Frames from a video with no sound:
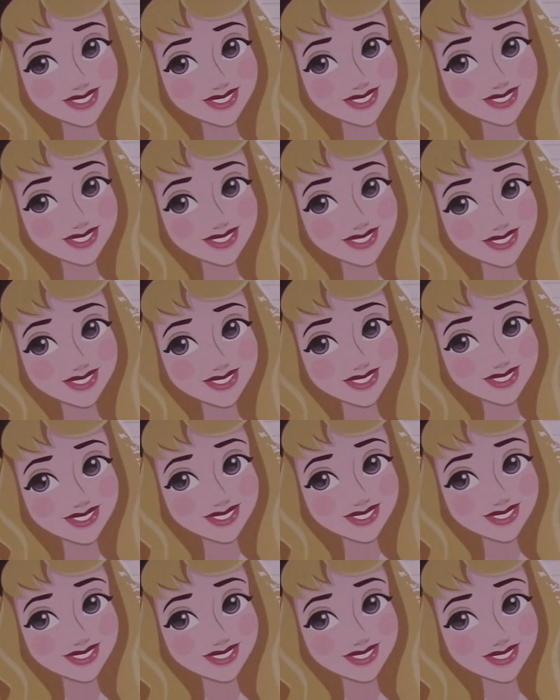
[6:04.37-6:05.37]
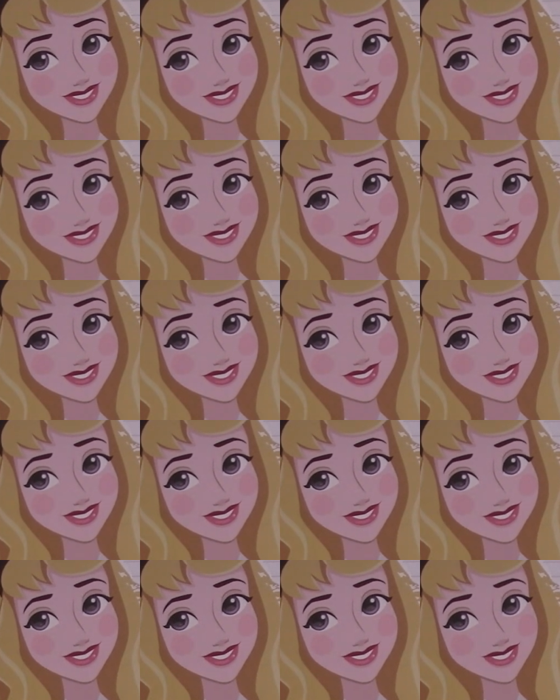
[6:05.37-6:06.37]
I don't cover anything
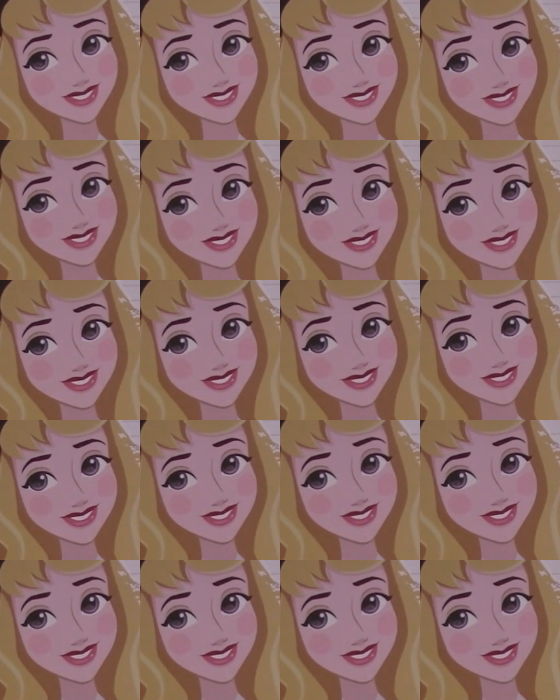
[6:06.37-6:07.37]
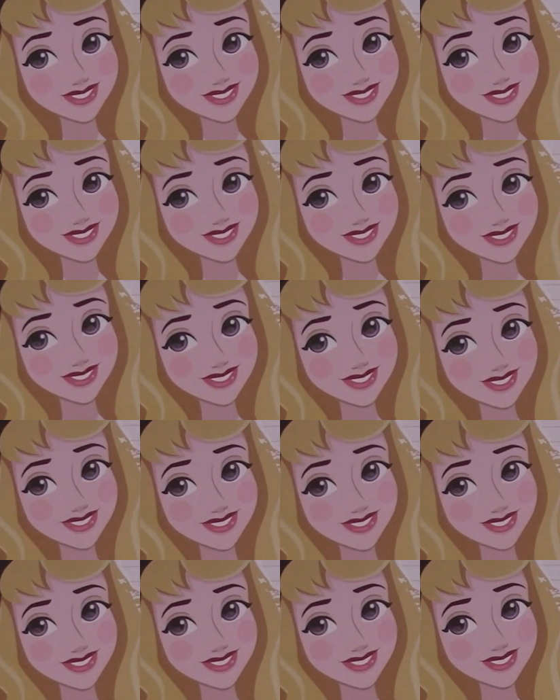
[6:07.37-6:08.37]
up. Look at that. That's excellent.
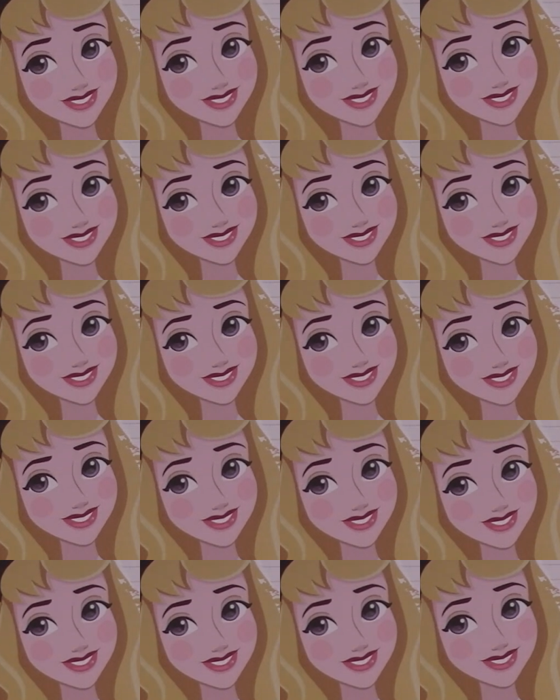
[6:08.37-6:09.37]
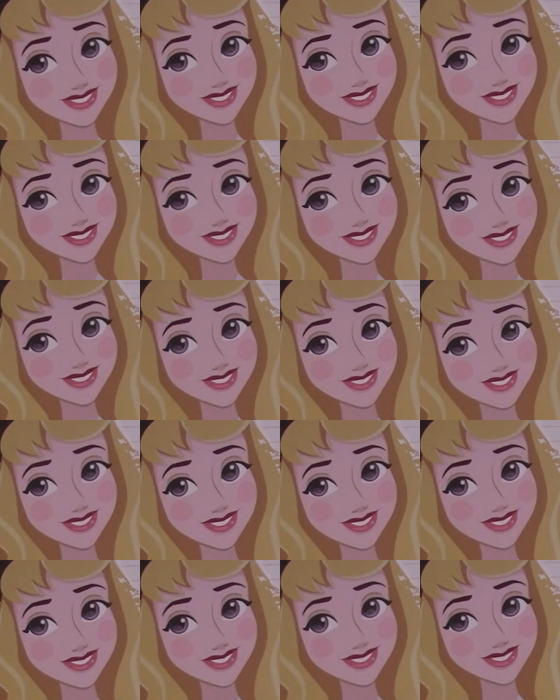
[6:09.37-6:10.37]
Yeah, so I put the stickers down before I
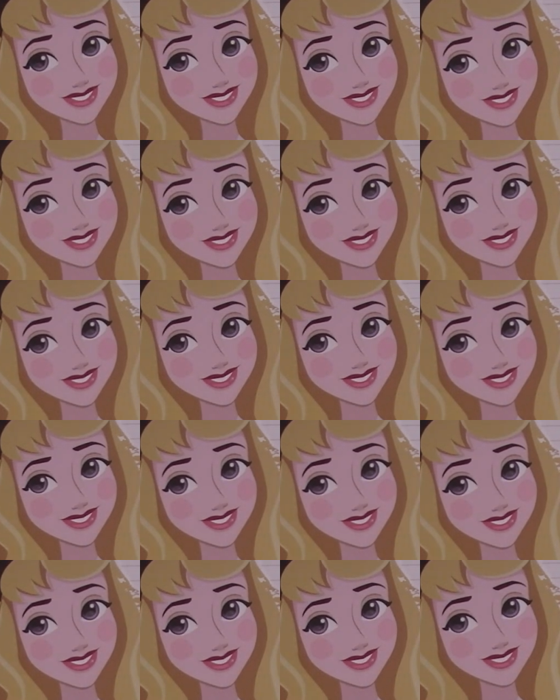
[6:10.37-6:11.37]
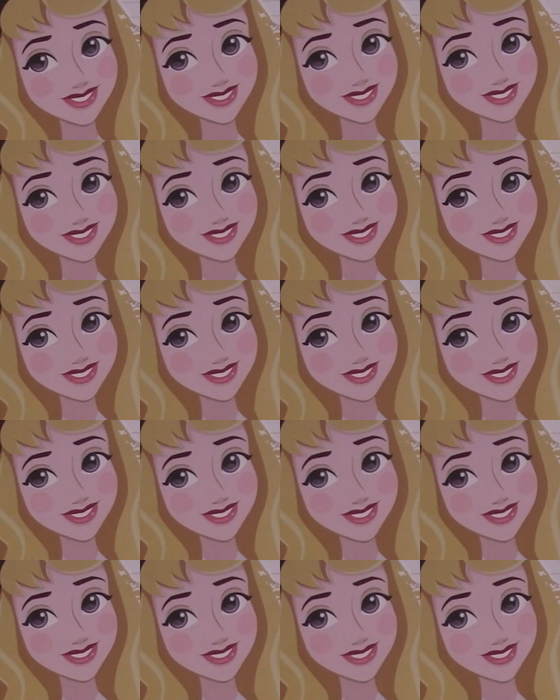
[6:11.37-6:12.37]
like took a look, right? So
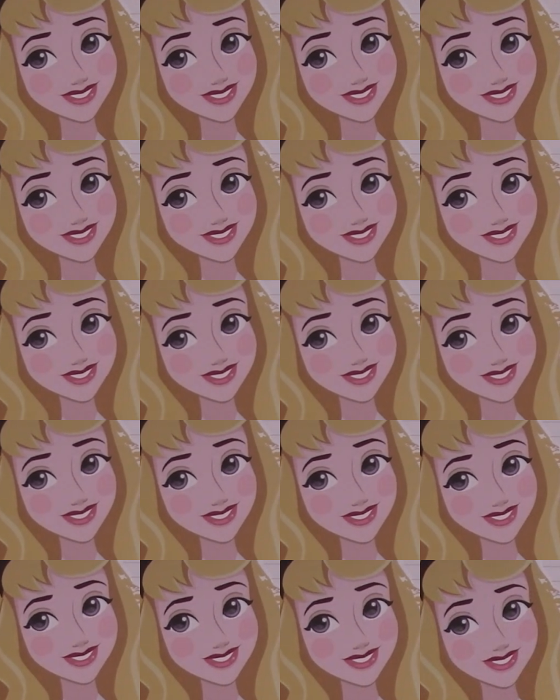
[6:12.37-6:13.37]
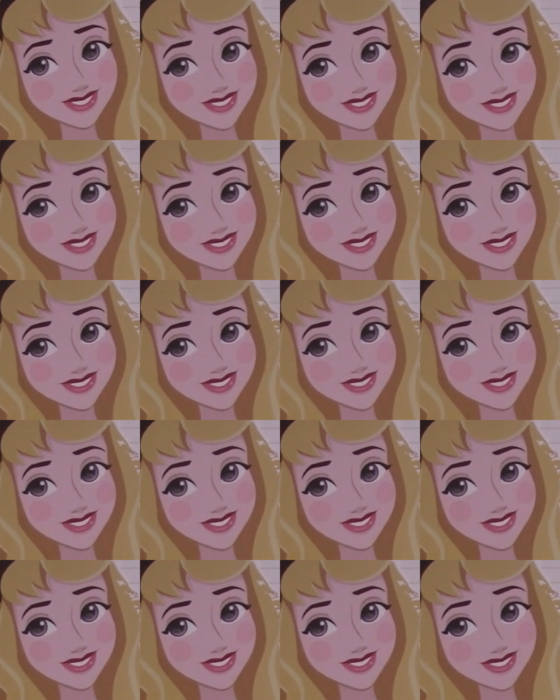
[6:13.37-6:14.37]
I think that looks great.
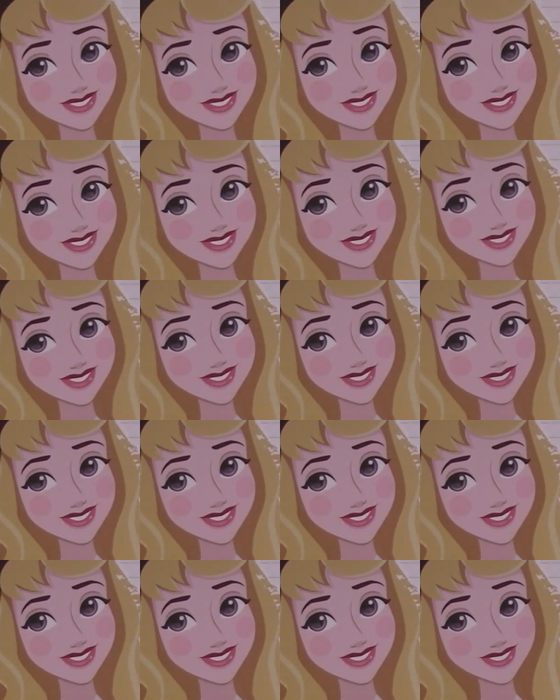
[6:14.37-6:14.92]
And actually,